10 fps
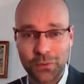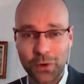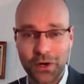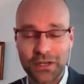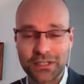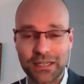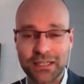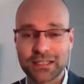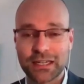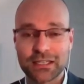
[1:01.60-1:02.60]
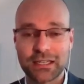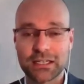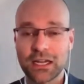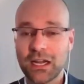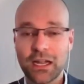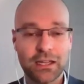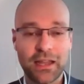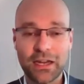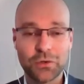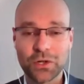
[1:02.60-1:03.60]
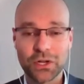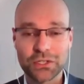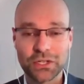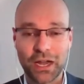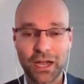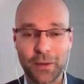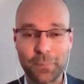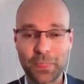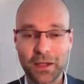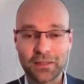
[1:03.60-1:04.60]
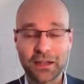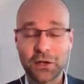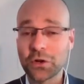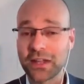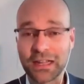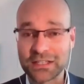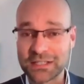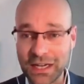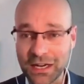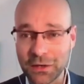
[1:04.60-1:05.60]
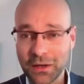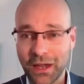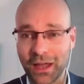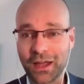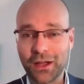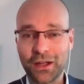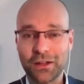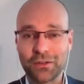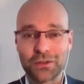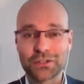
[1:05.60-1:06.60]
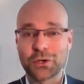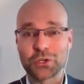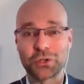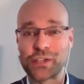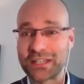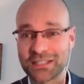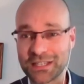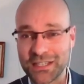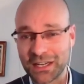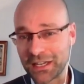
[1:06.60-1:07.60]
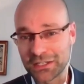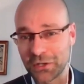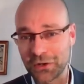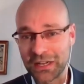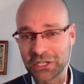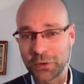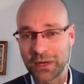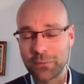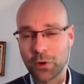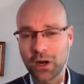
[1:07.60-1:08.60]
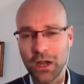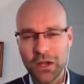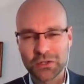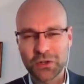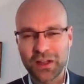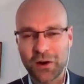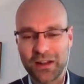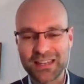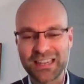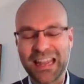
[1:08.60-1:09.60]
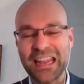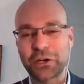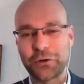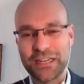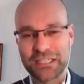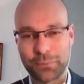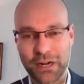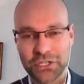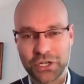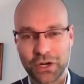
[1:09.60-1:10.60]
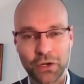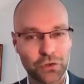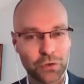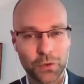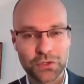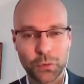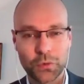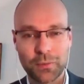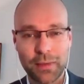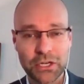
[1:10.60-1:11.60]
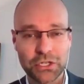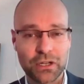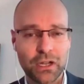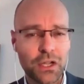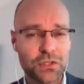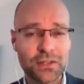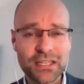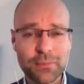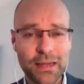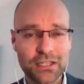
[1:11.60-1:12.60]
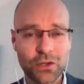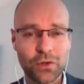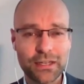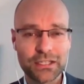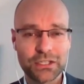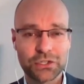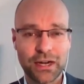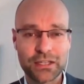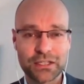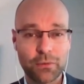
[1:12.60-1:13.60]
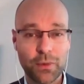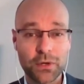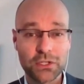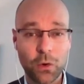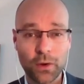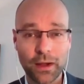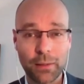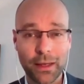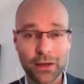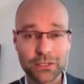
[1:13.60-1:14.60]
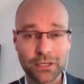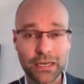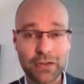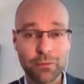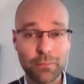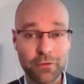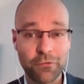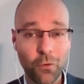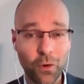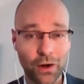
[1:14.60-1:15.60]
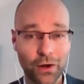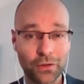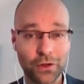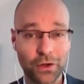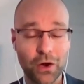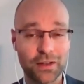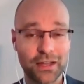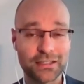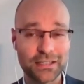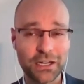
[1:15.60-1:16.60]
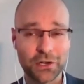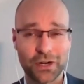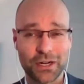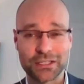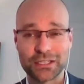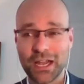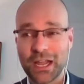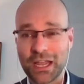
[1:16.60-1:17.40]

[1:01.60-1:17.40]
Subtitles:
to workers, in the sense that they do not get sick. Social distancing is not an issue anymore. So there's increased pressure towards automation. So this makes all these trends that we were talking about even before the COVID-19 crisis